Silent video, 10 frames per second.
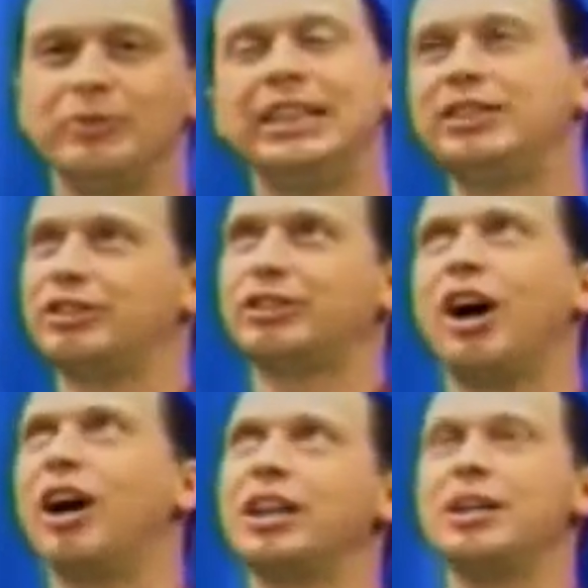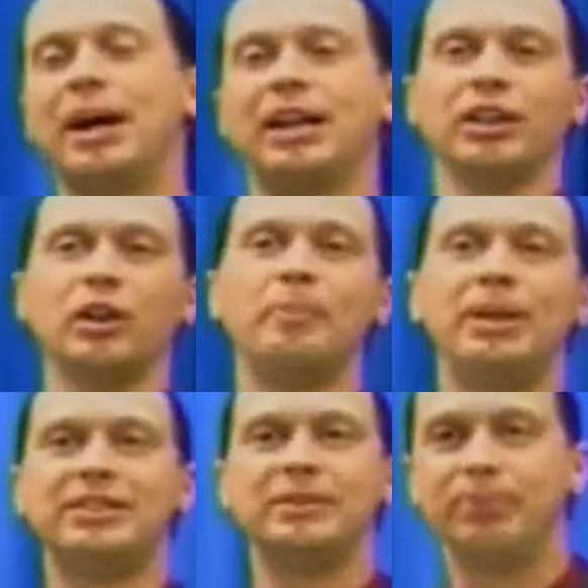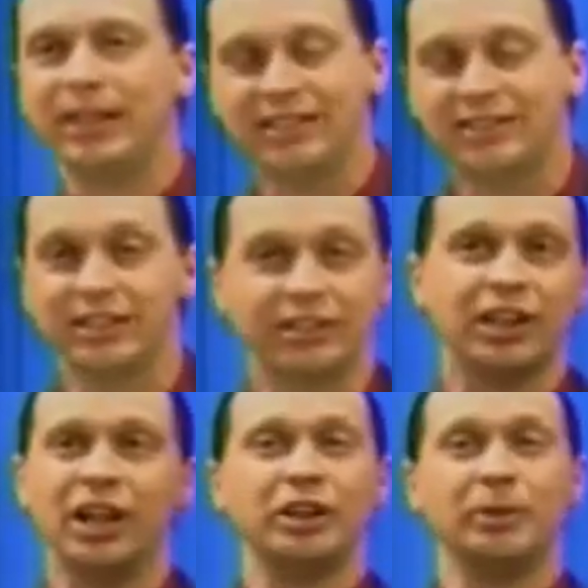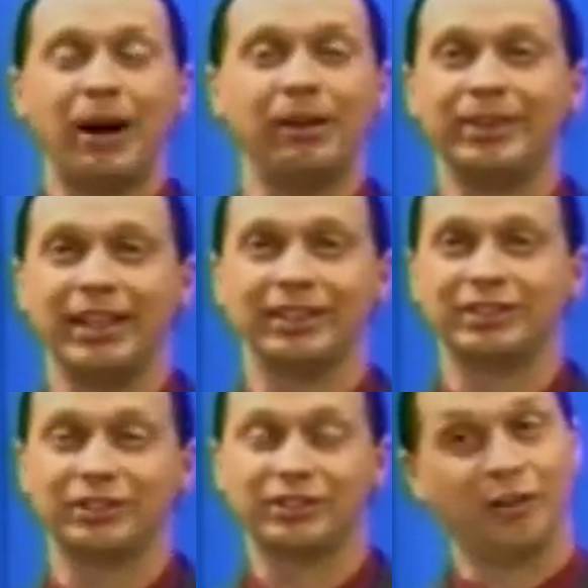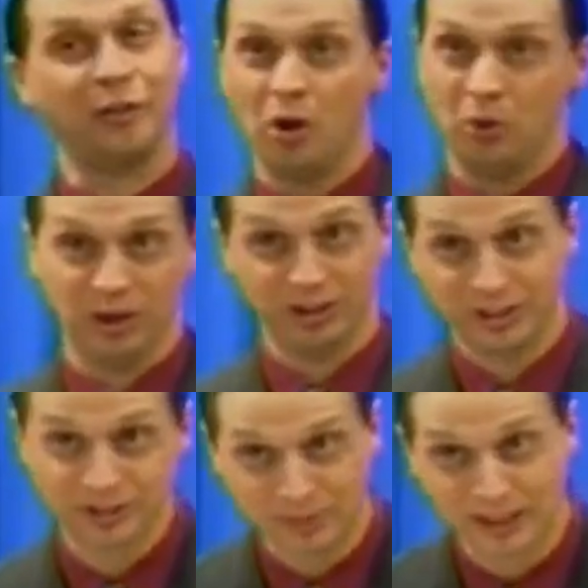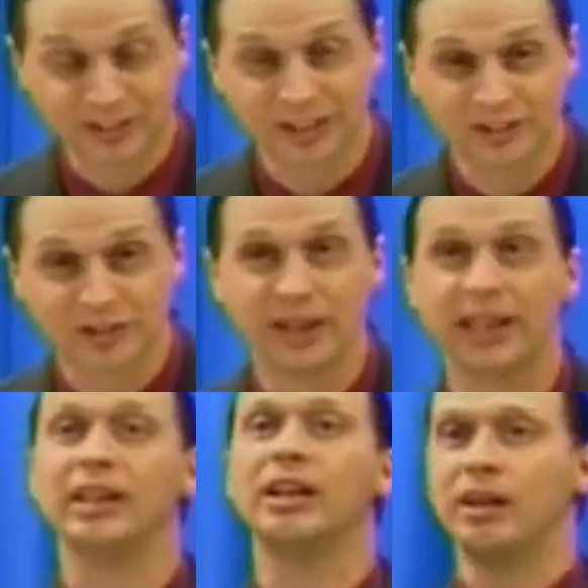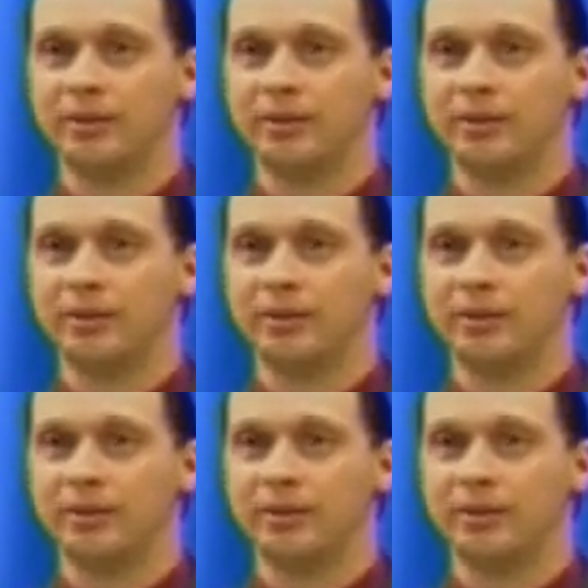of me just talking about little bits and pieces, you're probably thinking to yourself, well, it doesn't make sense to me.